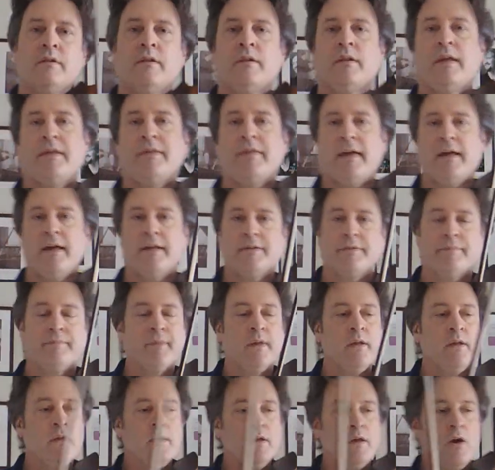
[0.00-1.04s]
Like that.
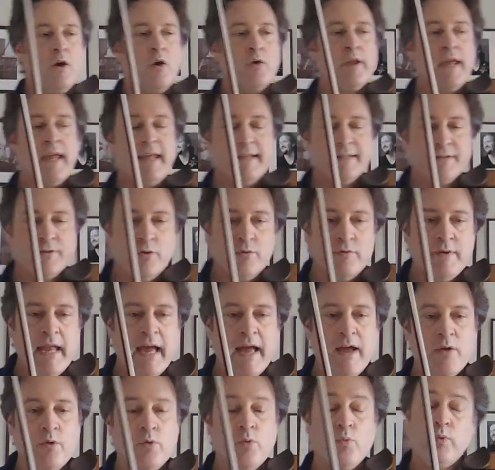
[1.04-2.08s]
Okay, so
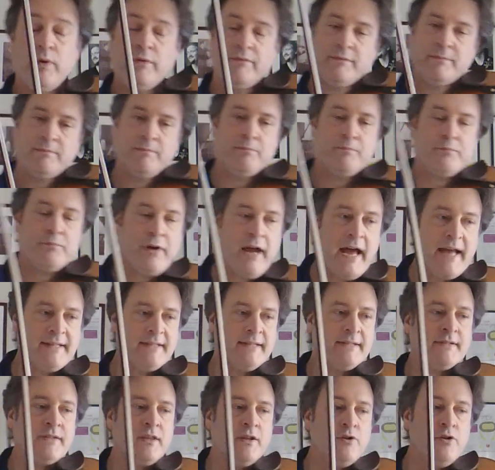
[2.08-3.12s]
now we've
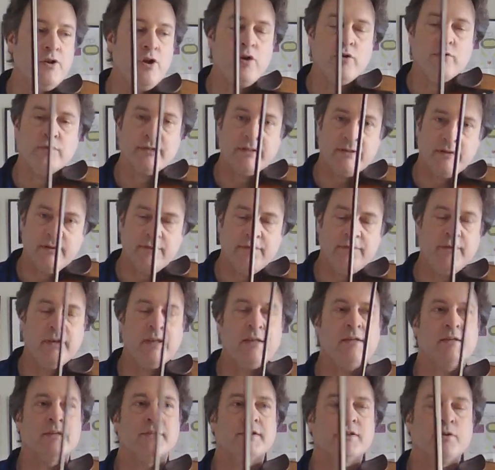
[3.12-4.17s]
practiced the notes and the fingers,